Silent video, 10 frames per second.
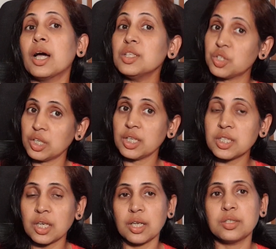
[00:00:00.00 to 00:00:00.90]
a
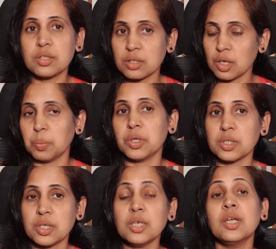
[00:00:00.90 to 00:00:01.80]
GST registered
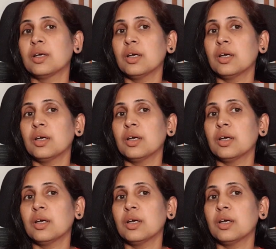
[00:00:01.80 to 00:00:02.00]
person,